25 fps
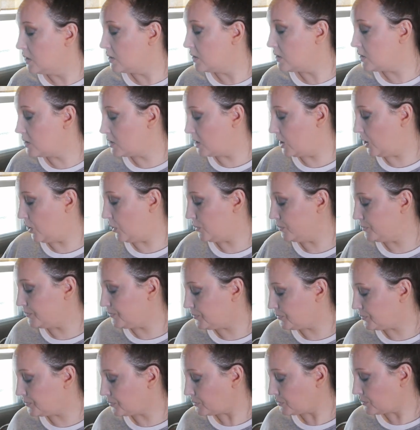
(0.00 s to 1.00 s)
So
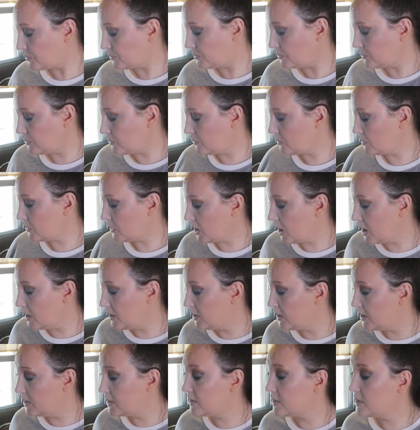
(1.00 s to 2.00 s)

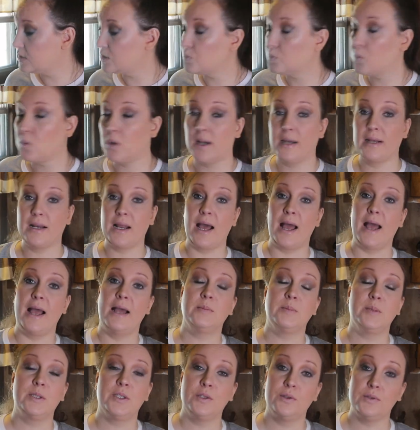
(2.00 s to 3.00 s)
this is what I
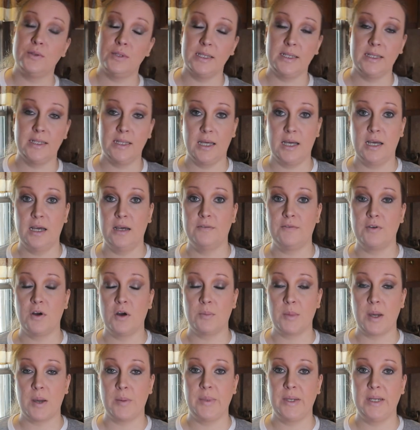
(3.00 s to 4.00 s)
absolutely love
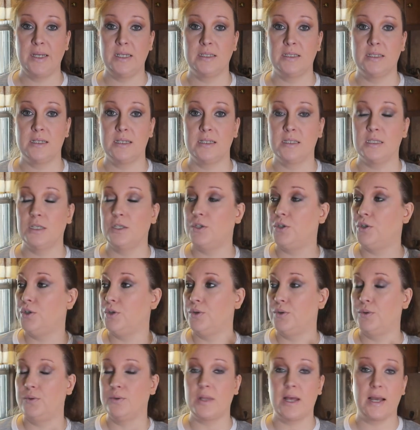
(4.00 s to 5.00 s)
on my pizzas.
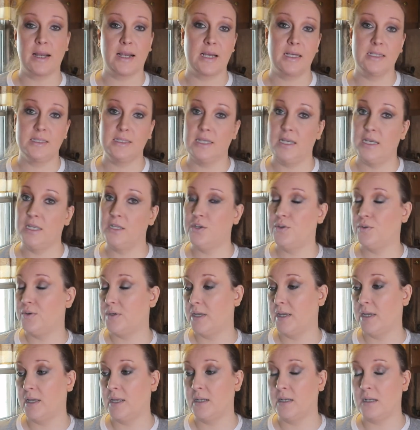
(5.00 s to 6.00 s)
You, like I said, you
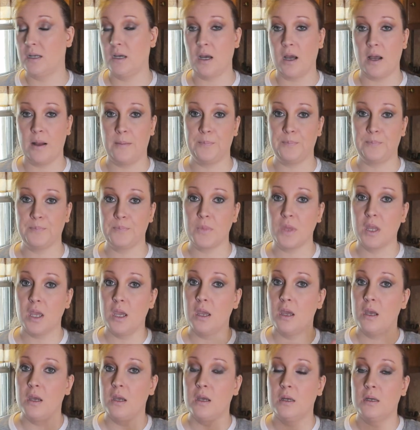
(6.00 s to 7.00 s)
can
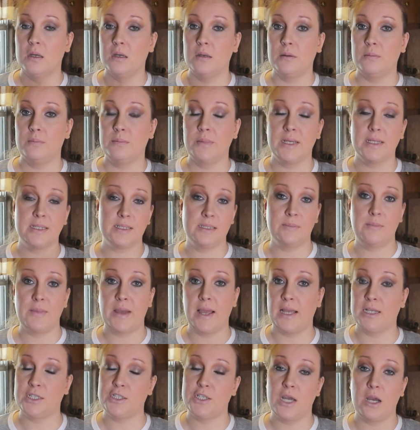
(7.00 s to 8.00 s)
mix and
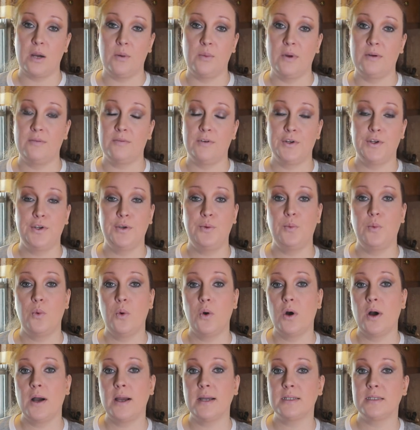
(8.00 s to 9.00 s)
match however you
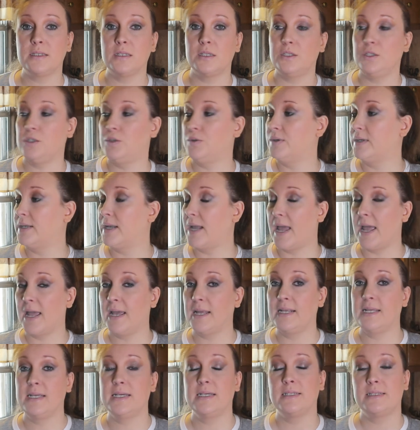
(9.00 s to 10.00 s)
want. You can
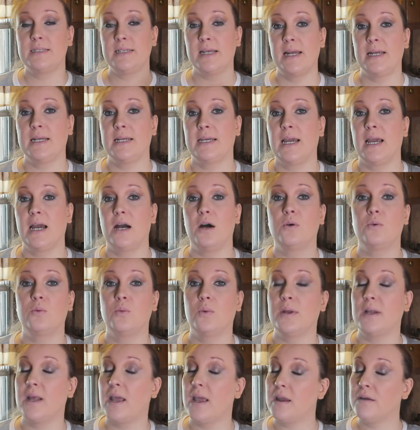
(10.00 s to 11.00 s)
add in, take out,
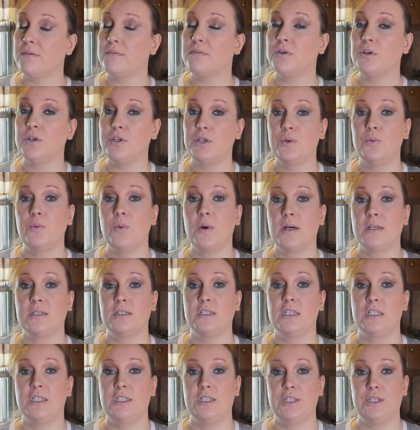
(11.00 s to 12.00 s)
whatever you
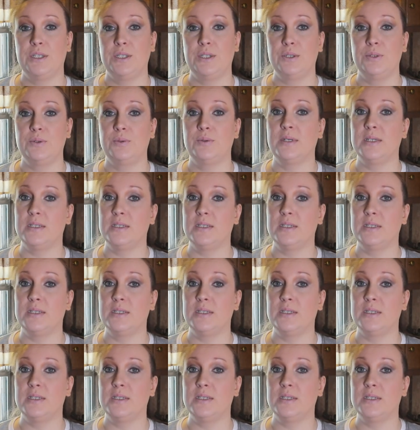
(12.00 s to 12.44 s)
want to do.